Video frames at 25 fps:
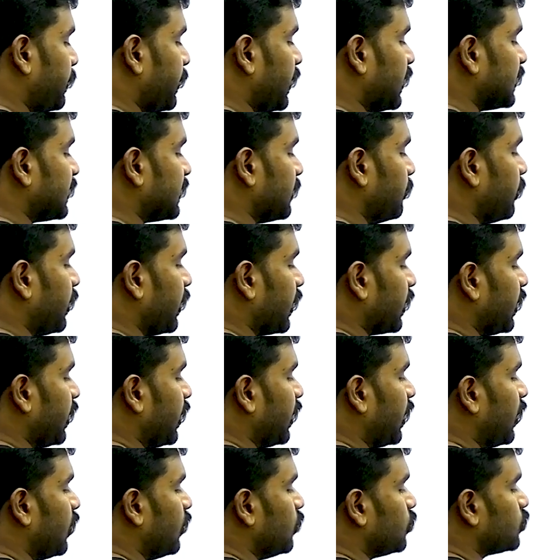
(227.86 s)
PSM
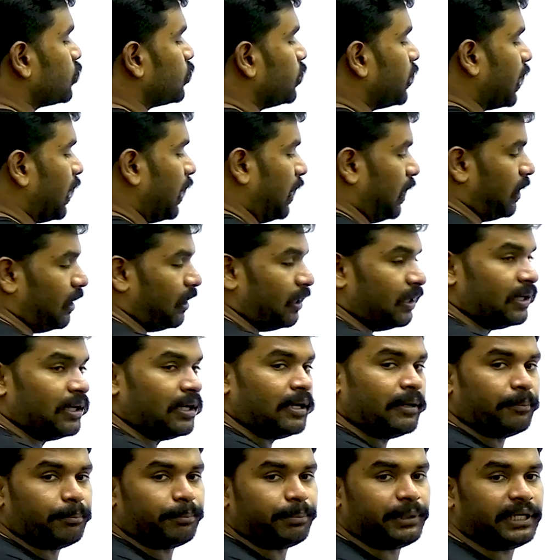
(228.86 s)
technique I used to tell.
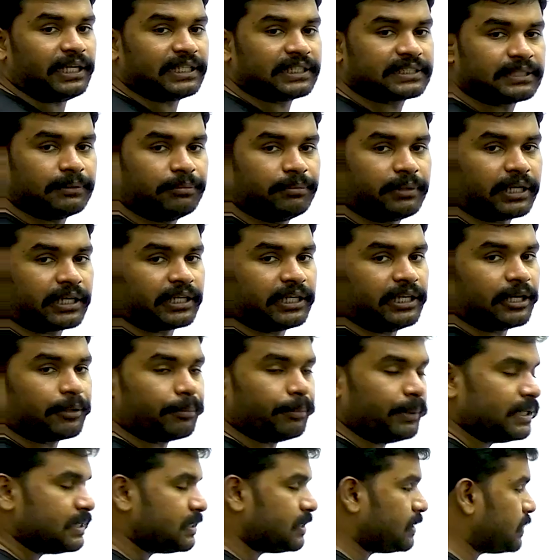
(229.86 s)
PSM technique
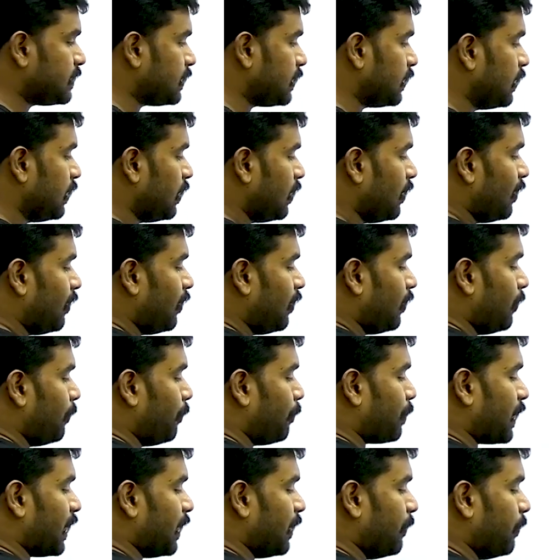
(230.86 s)
means
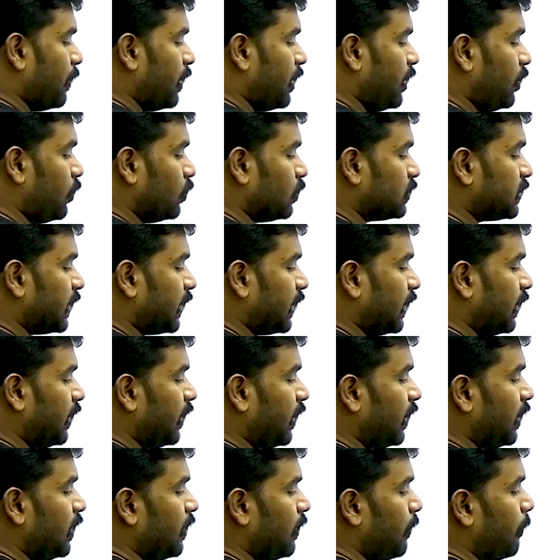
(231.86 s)
primary to
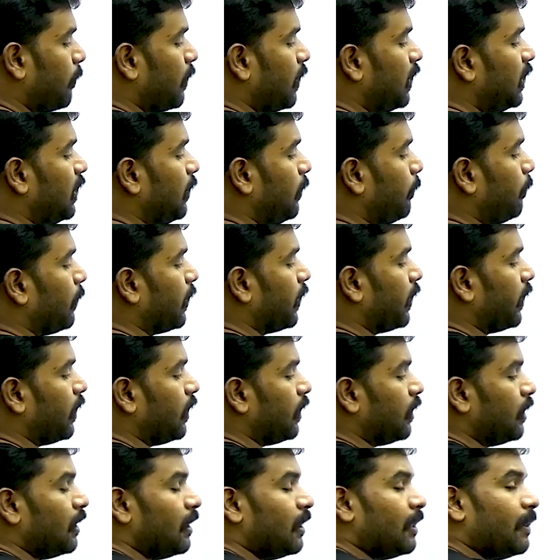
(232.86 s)
secondary multiply.
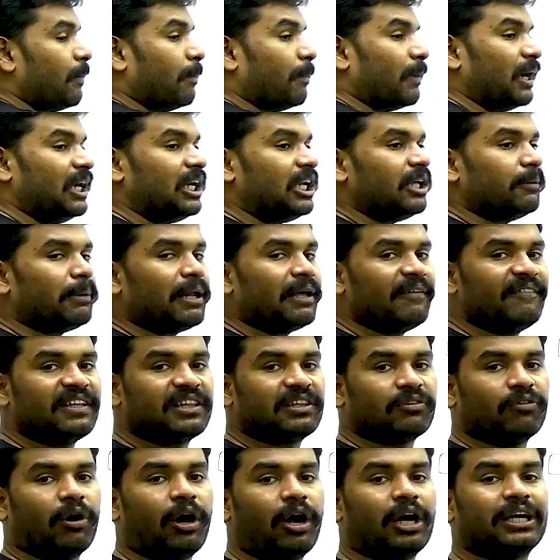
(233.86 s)
Multiply
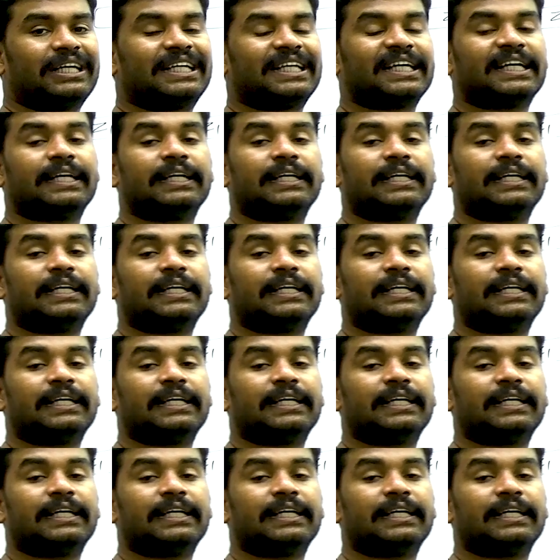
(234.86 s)
with what?